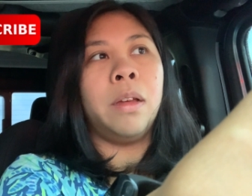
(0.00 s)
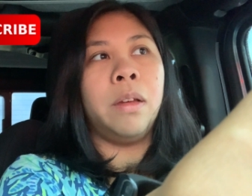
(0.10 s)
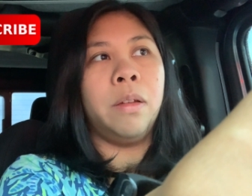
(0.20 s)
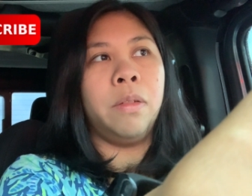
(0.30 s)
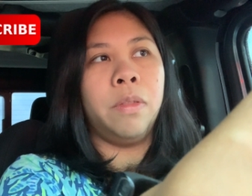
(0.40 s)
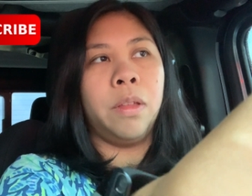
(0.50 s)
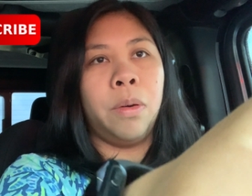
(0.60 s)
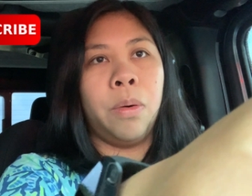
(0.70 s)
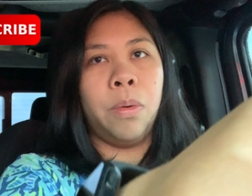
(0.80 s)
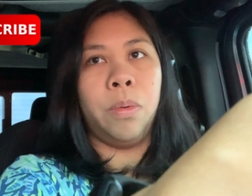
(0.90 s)
of the
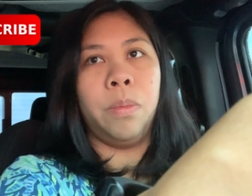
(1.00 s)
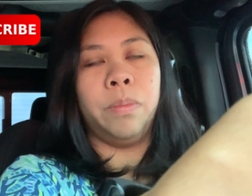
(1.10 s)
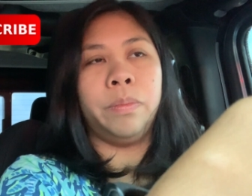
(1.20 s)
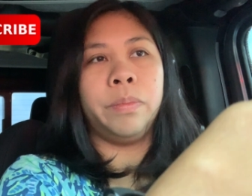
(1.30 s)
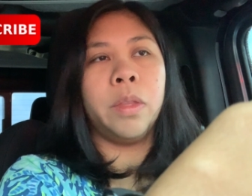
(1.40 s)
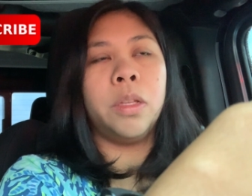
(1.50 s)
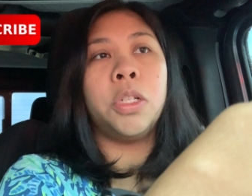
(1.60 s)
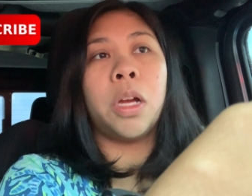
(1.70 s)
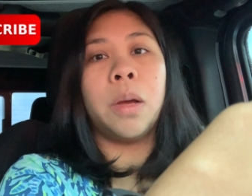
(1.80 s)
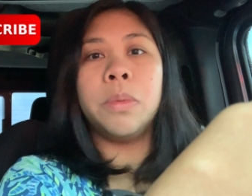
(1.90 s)
home
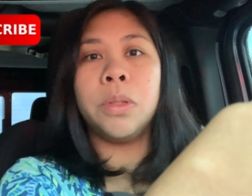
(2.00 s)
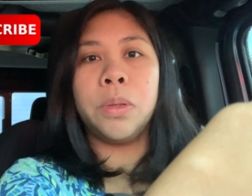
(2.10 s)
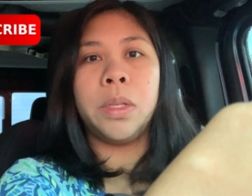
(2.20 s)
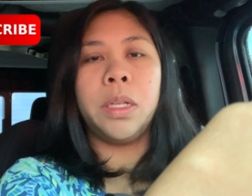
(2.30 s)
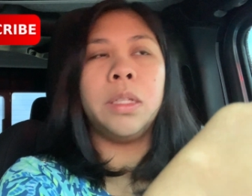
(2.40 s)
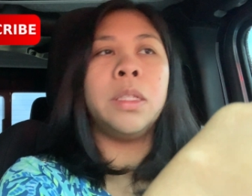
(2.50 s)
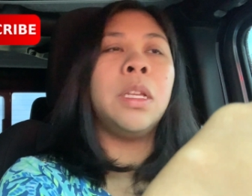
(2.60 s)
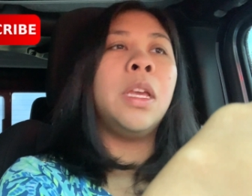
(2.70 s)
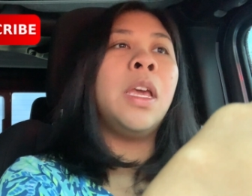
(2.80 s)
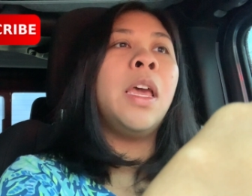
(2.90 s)
job duties.
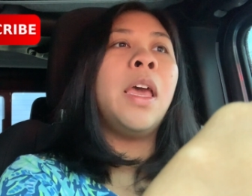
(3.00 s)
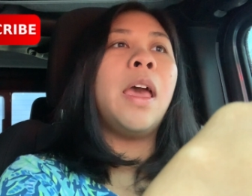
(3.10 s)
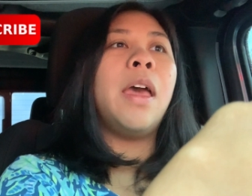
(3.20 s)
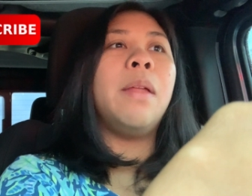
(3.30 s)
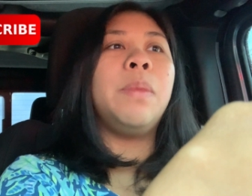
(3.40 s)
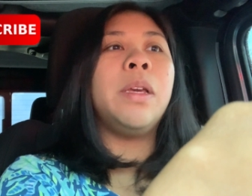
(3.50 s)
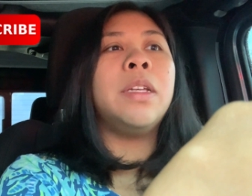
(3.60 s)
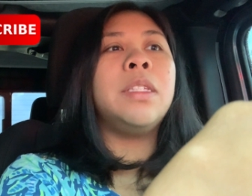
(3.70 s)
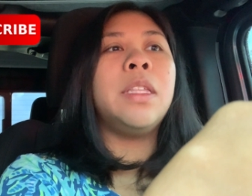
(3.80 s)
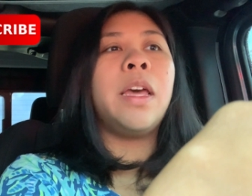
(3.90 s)
And
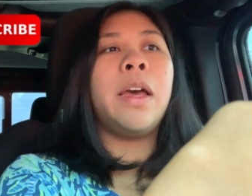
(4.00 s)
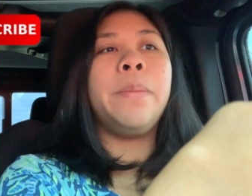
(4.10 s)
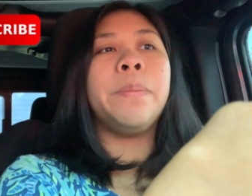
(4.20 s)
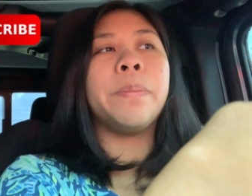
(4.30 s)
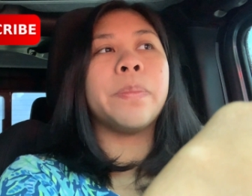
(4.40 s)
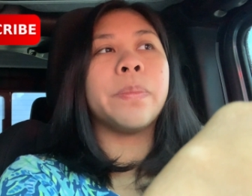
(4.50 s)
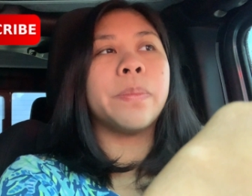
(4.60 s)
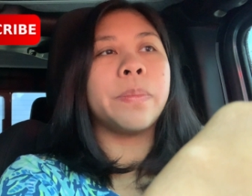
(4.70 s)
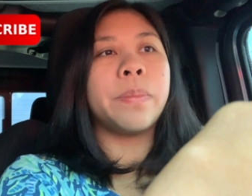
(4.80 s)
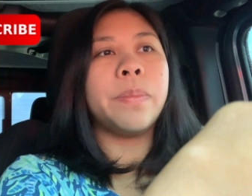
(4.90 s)
because of that,
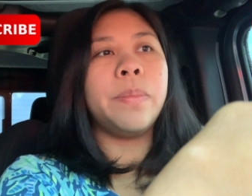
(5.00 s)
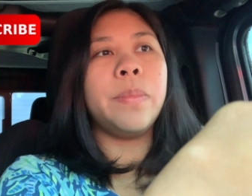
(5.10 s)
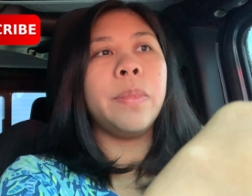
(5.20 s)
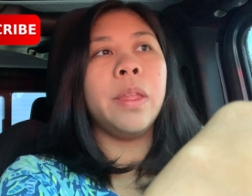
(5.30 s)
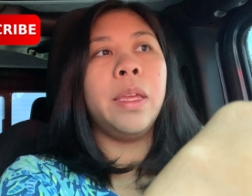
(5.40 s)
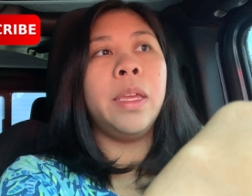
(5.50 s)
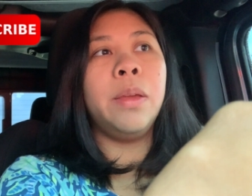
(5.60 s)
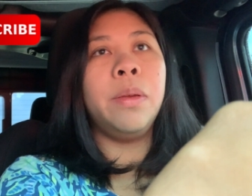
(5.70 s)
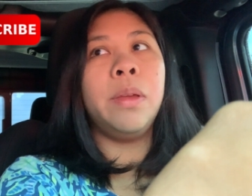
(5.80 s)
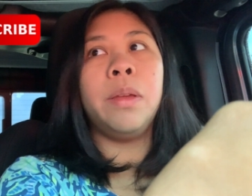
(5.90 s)

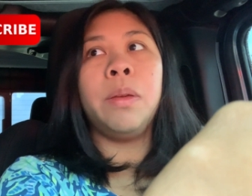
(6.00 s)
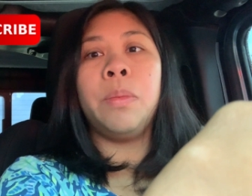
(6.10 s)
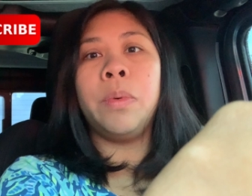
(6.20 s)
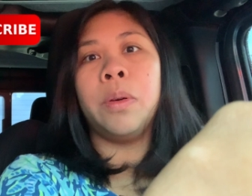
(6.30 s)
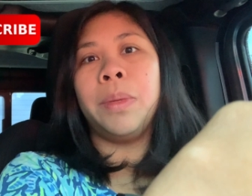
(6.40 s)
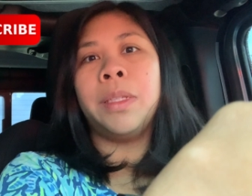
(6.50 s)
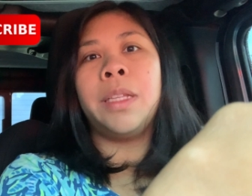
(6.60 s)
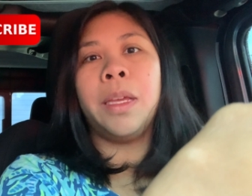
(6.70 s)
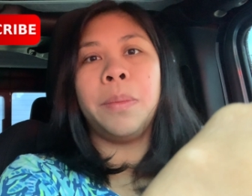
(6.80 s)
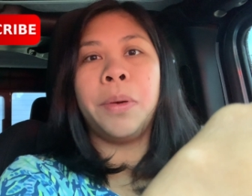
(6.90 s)
he will be
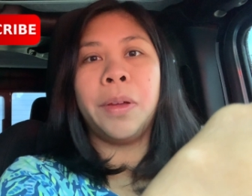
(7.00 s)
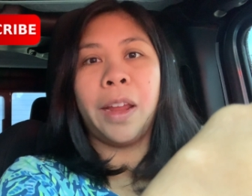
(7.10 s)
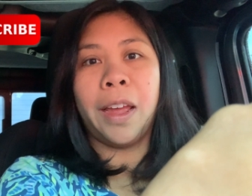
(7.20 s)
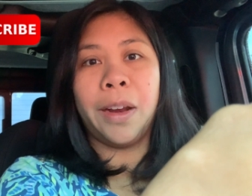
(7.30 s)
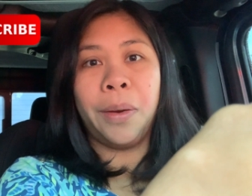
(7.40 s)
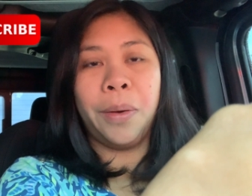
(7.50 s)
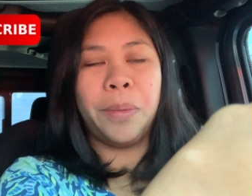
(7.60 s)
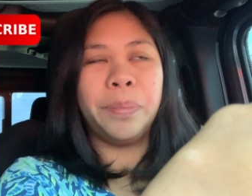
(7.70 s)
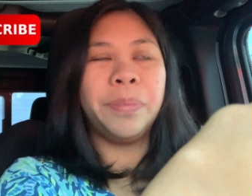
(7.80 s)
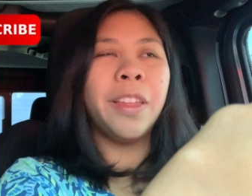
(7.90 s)
staying put at
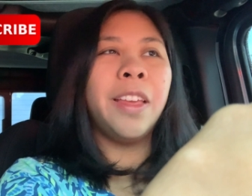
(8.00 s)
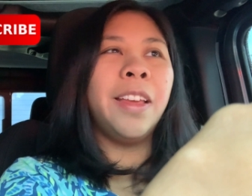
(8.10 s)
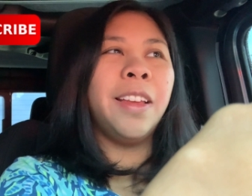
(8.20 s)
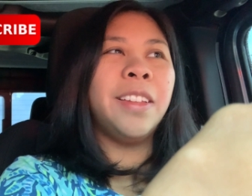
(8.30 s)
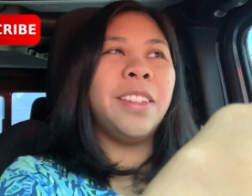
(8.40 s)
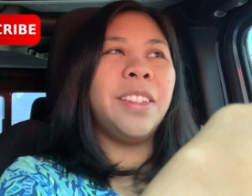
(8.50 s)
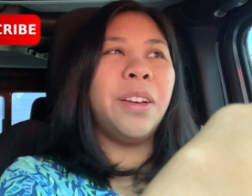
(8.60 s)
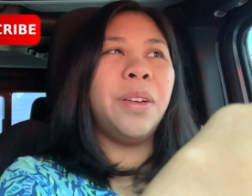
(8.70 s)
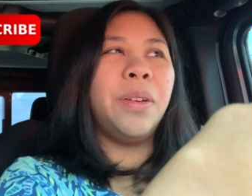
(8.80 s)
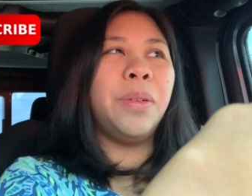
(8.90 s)
home.
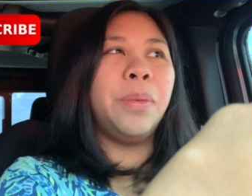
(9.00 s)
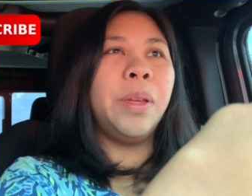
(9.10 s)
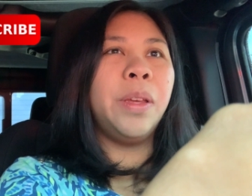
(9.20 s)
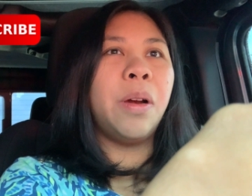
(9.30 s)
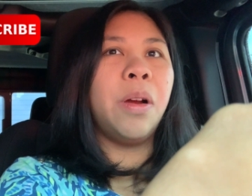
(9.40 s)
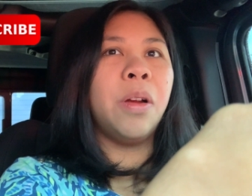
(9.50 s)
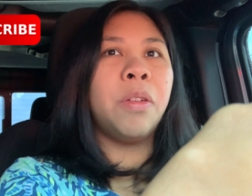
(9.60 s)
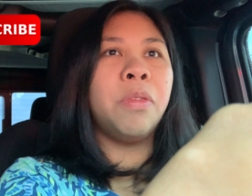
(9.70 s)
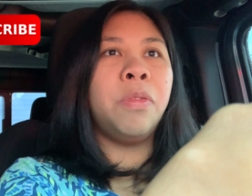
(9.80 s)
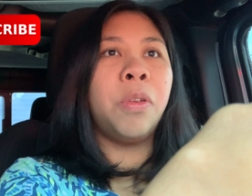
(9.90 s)
So we
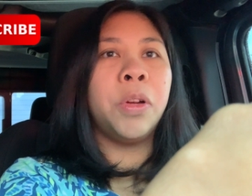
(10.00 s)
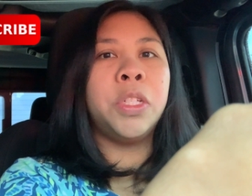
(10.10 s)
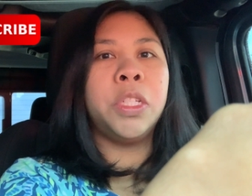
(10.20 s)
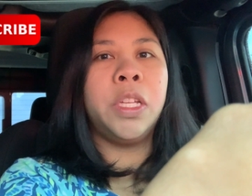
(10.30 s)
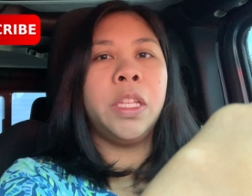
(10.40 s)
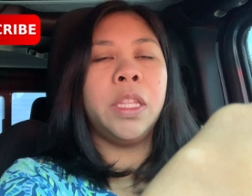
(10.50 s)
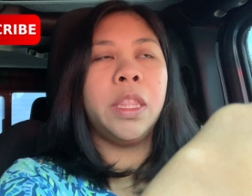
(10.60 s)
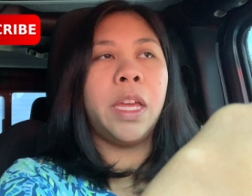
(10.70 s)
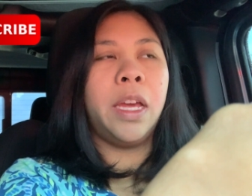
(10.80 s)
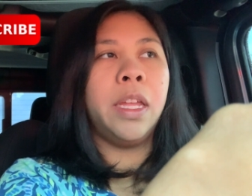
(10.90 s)
are fortunate
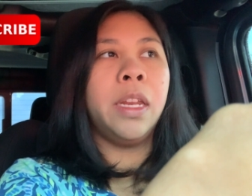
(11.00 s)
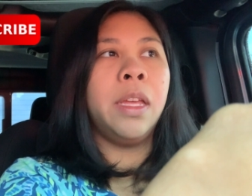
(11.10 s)
that